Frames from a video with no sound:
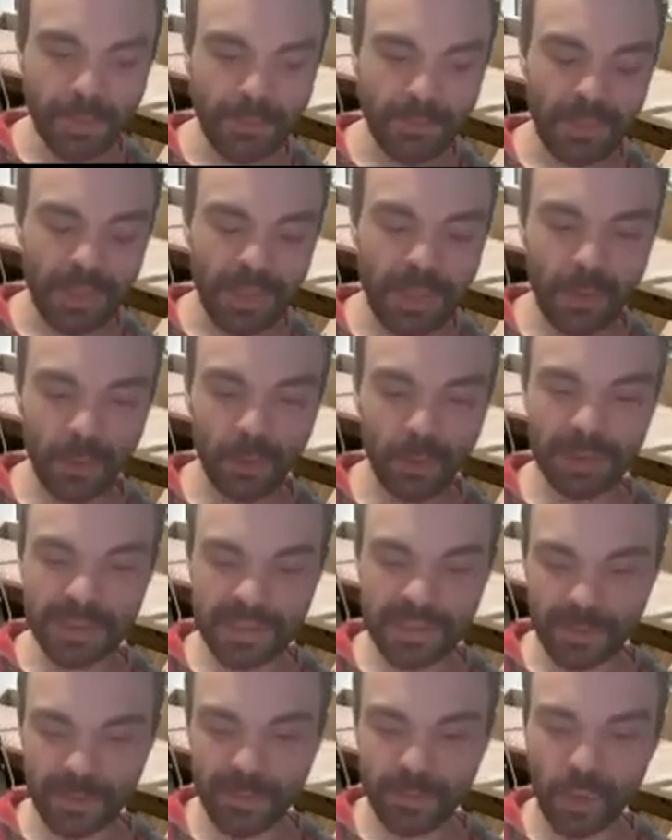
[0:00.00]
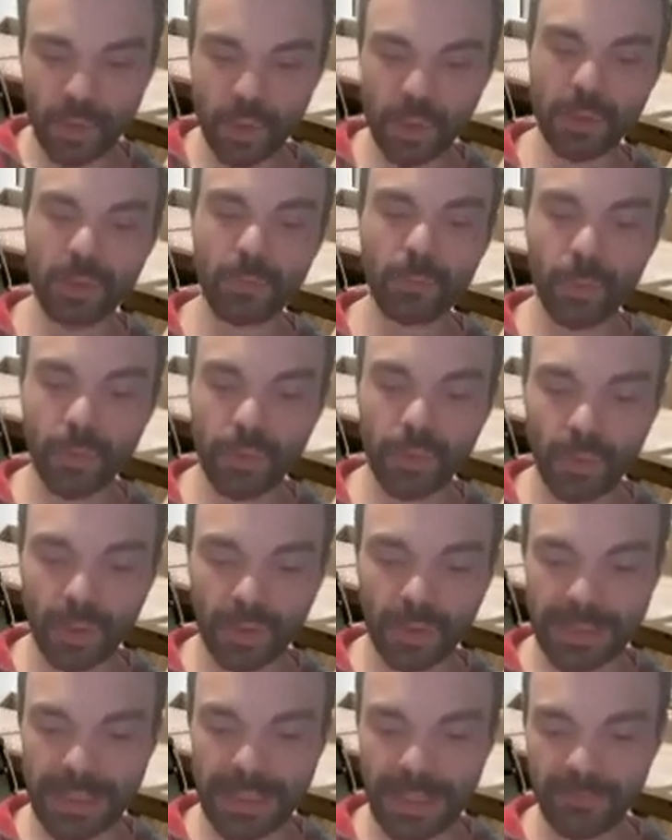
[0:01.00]
the goal description would
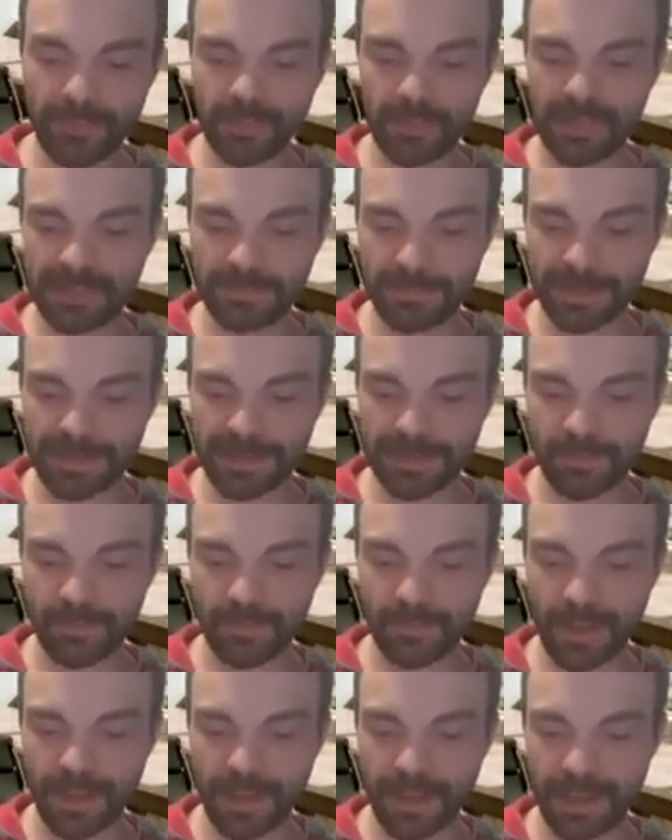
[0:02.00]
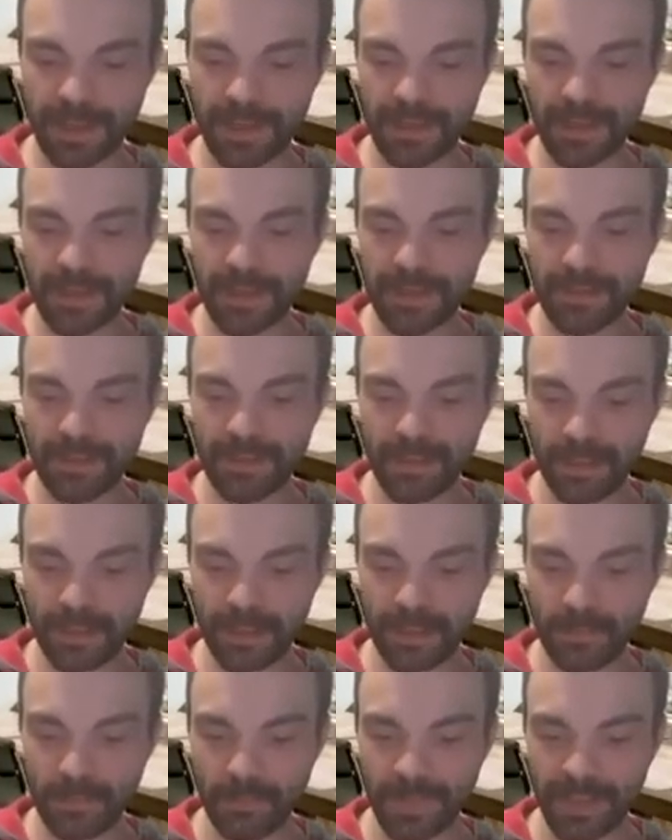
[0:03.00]
not have to specify
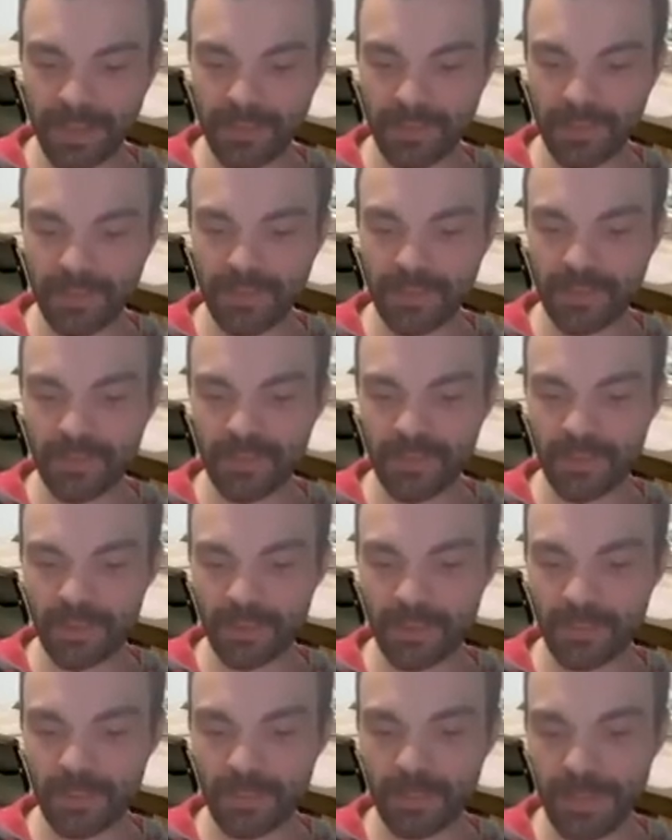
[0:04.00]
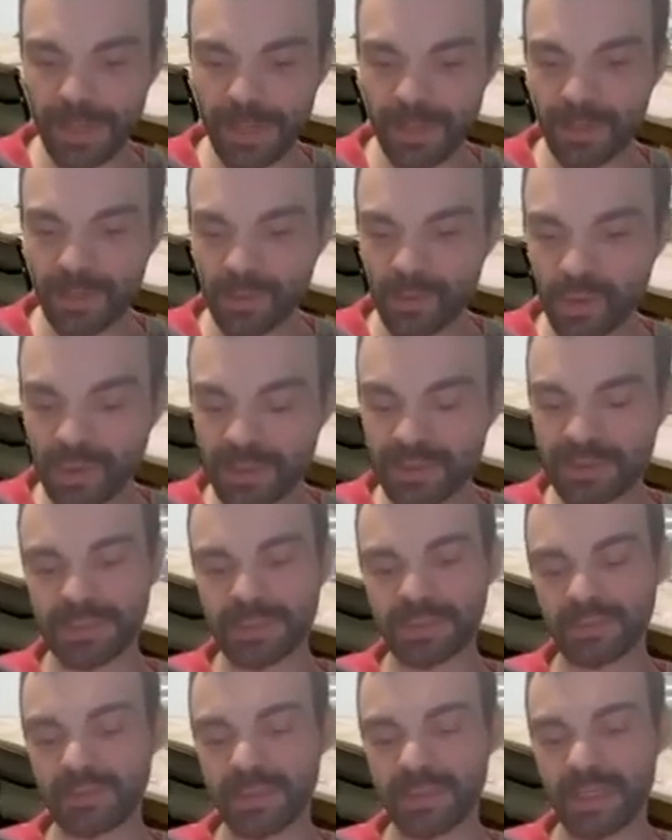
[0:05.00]
whether a package is
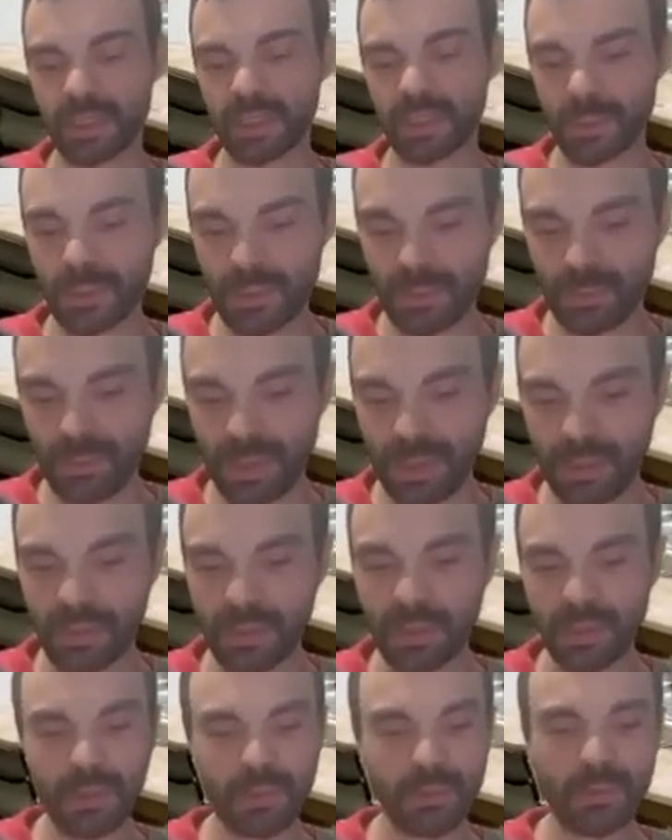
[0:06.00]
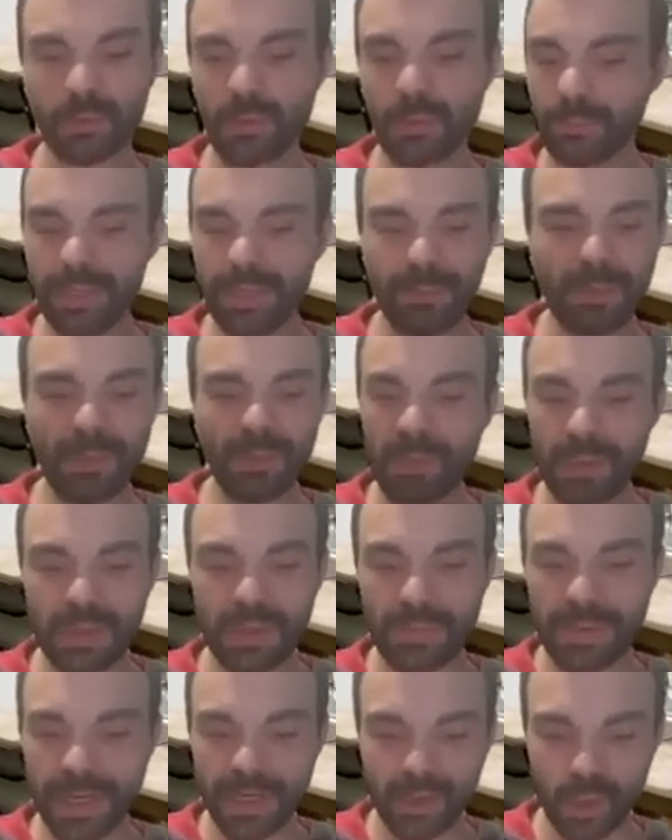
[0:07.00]
at location 3 or maybe the
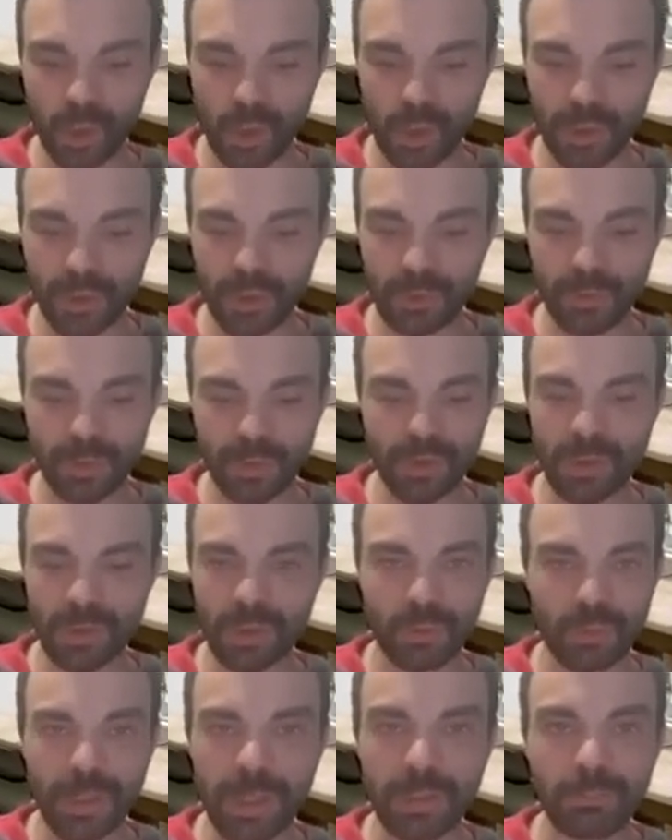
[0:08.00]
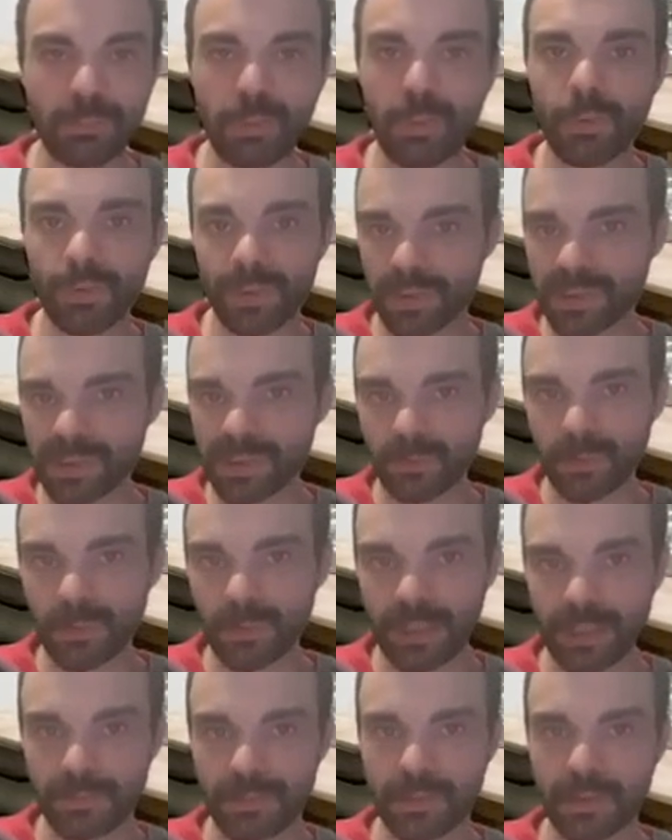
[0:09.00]
direction into which the crane points or
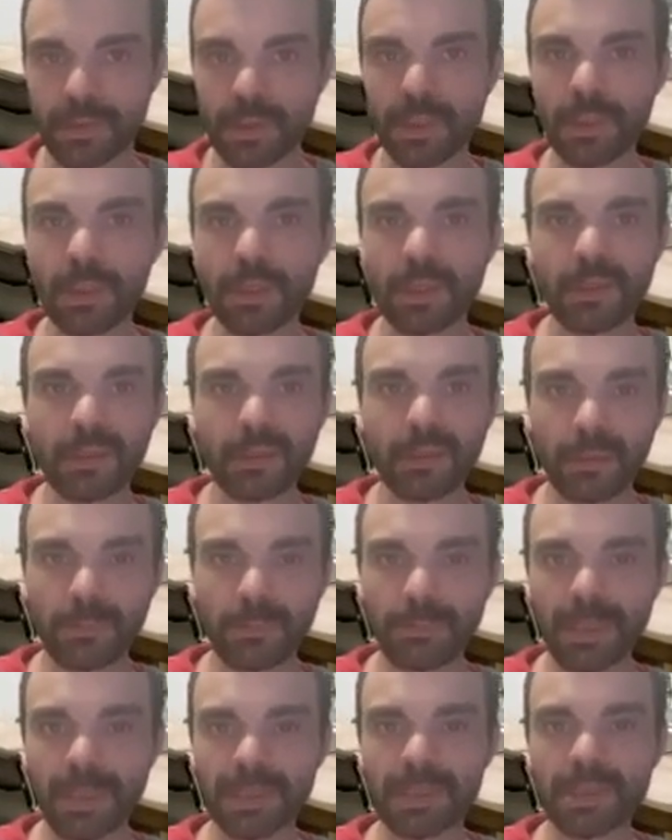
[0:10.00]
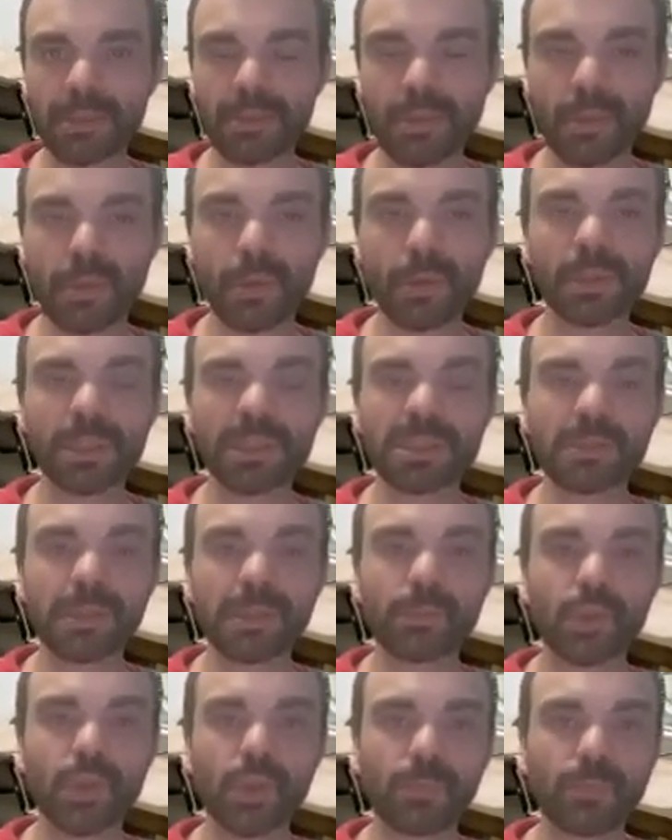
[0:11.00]
whatever. But the goal
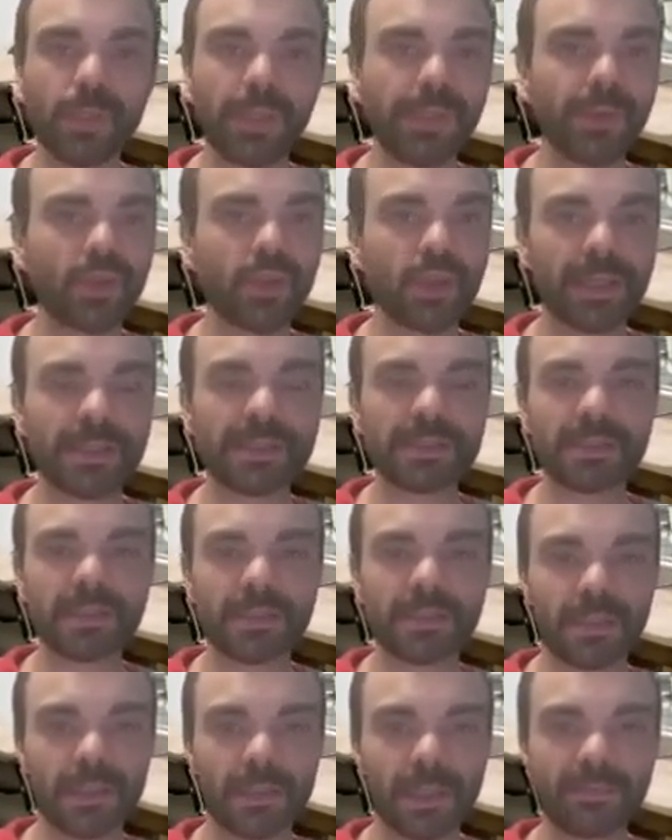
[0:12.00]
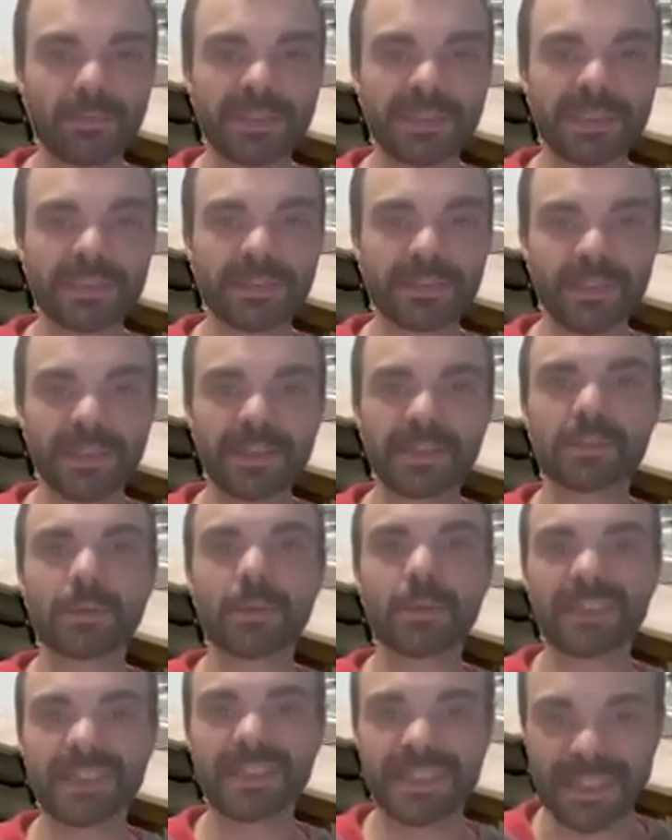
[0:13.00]
description really just gives a list
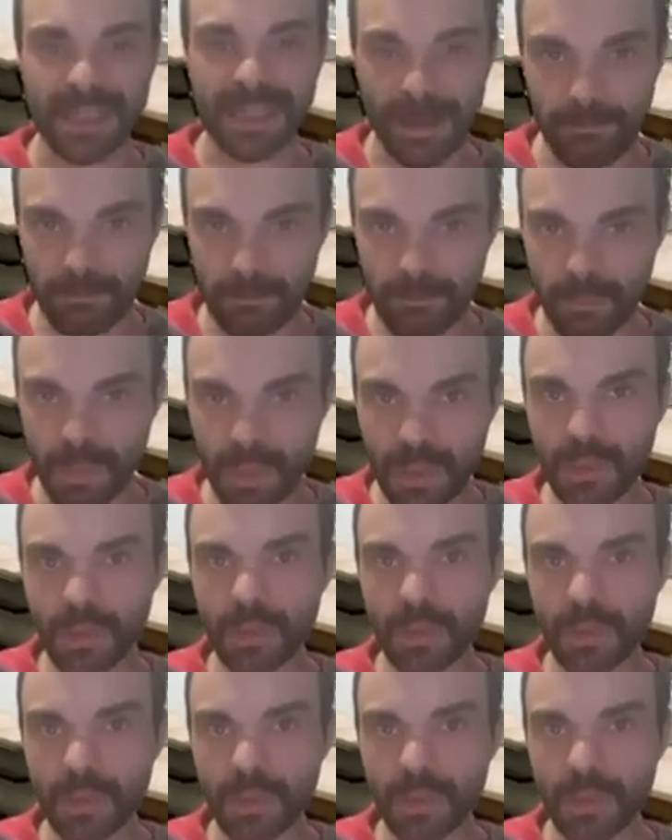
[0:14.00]
of some